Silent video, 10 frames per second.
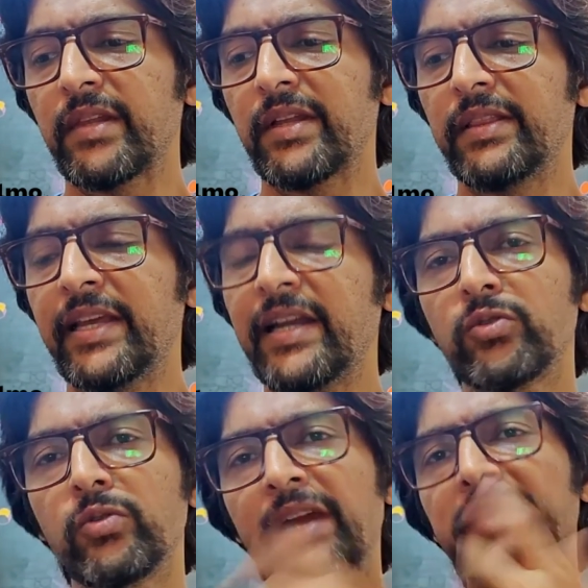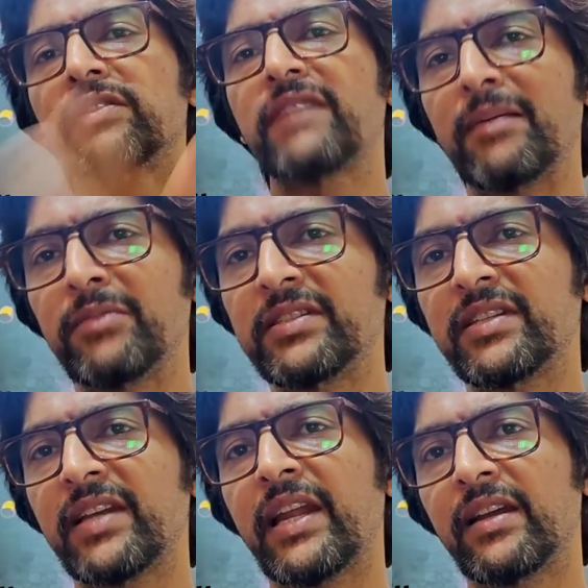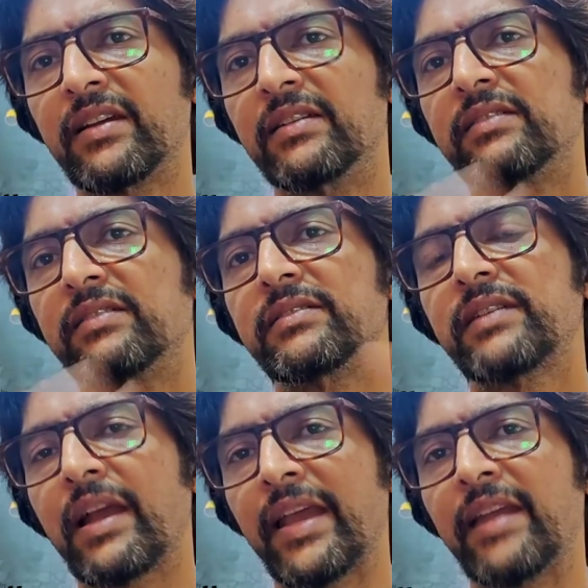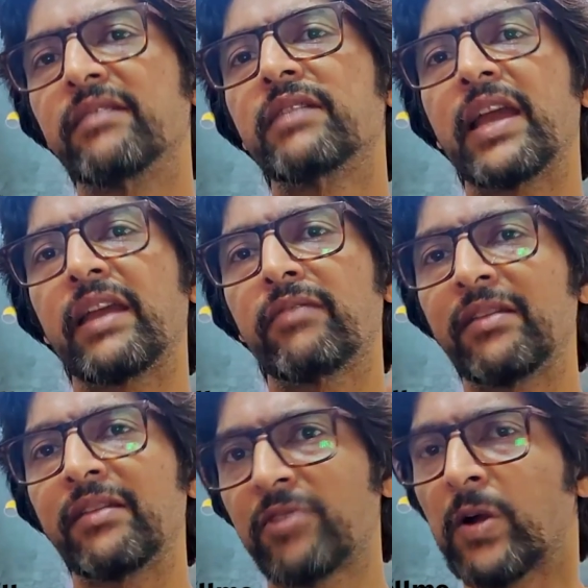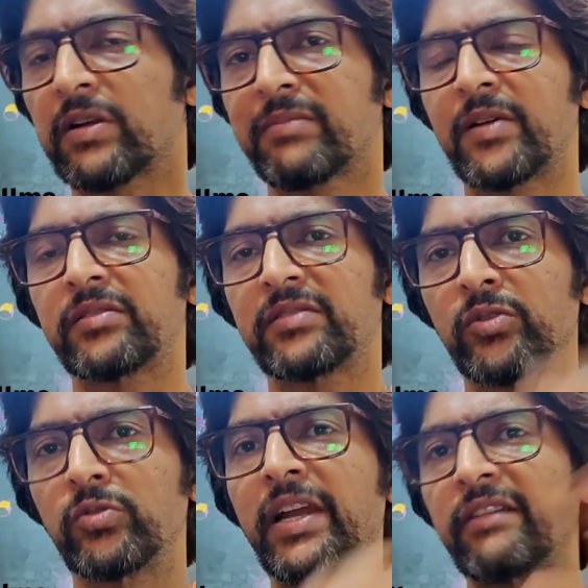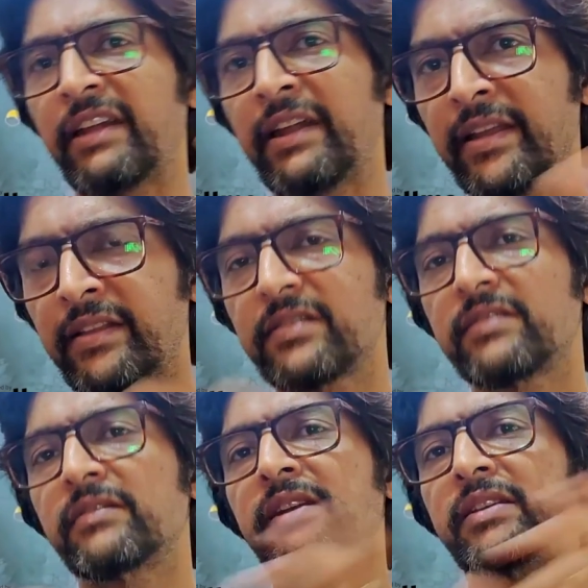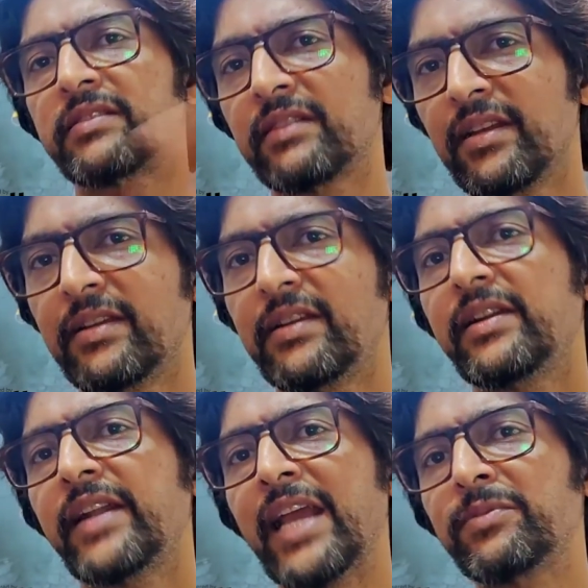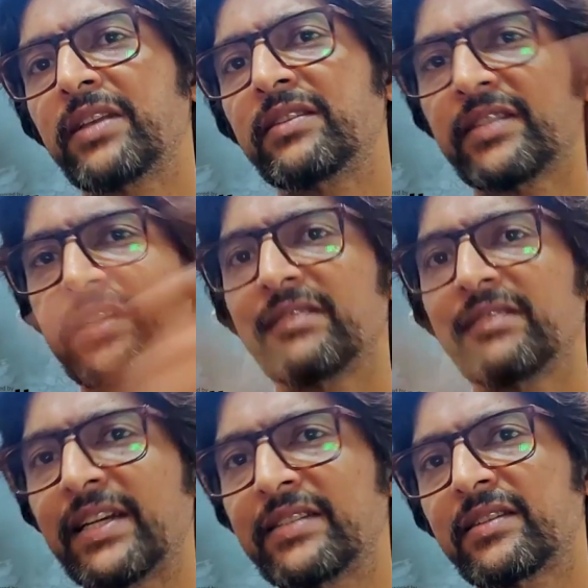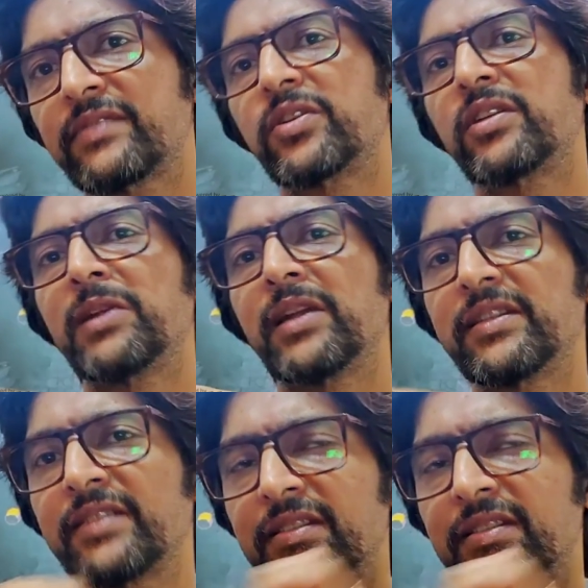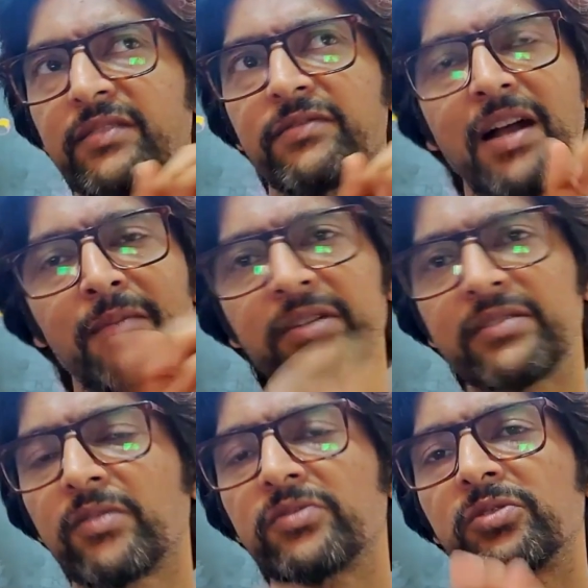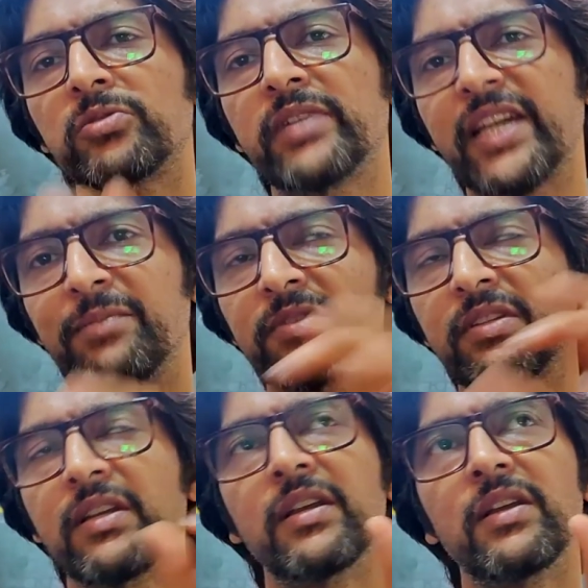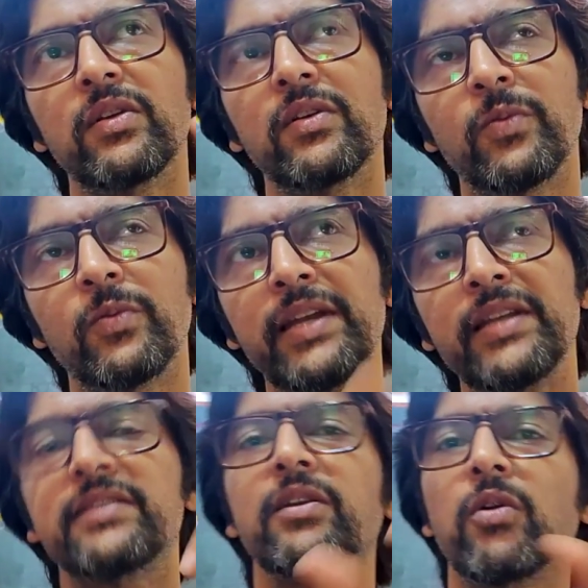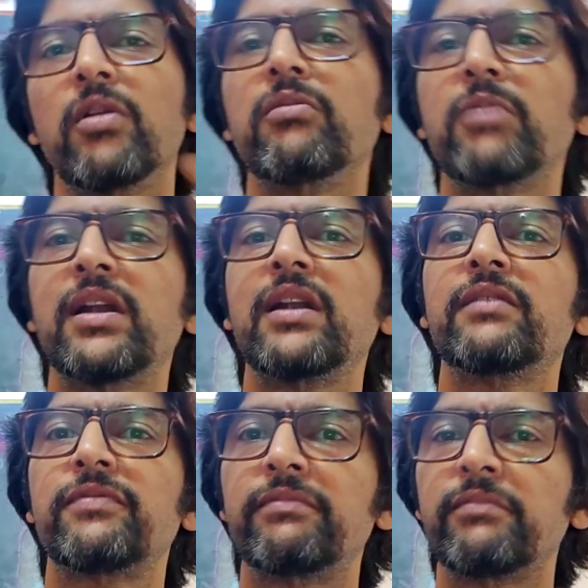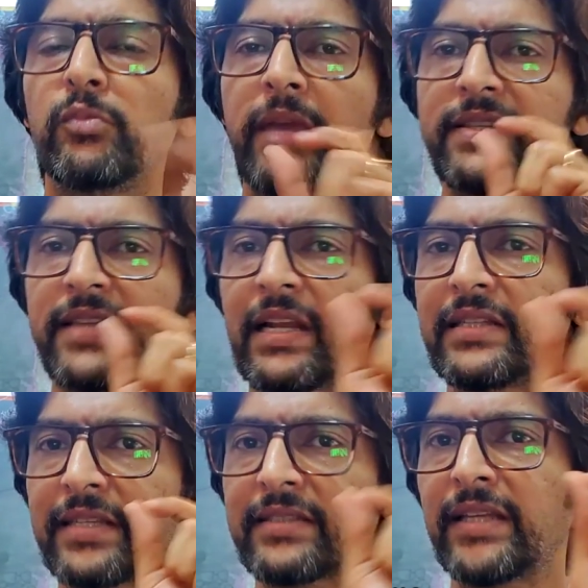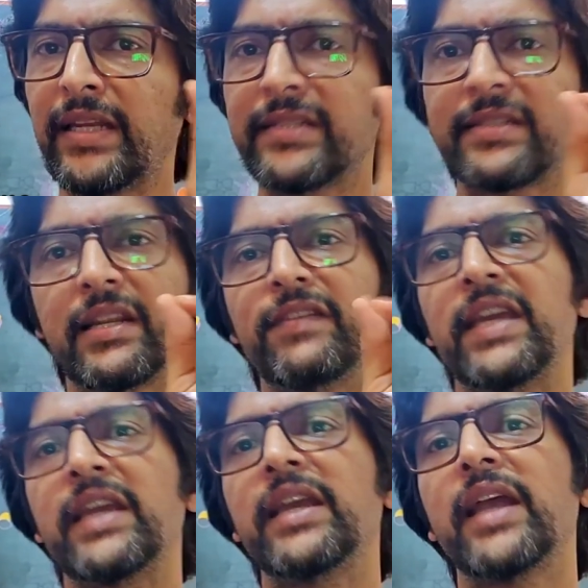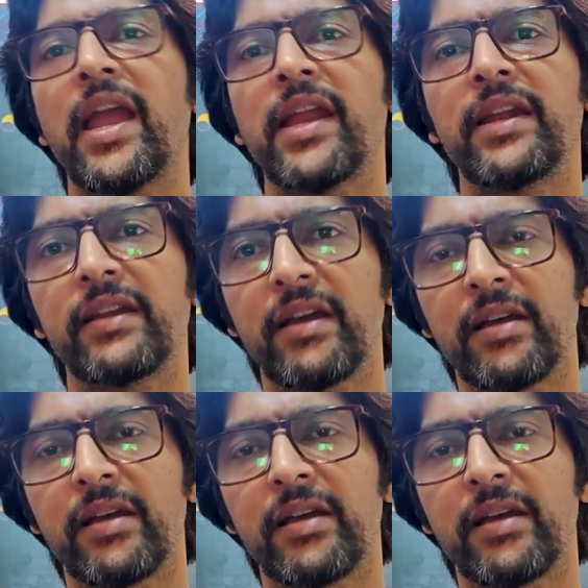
there are two kinds of farmers in India. Again, like we talked about, the two kinds of Indians. One is time sensitive, one is affordability sensitive. Farmers are also two types. One is the old world, basically sustenance living and,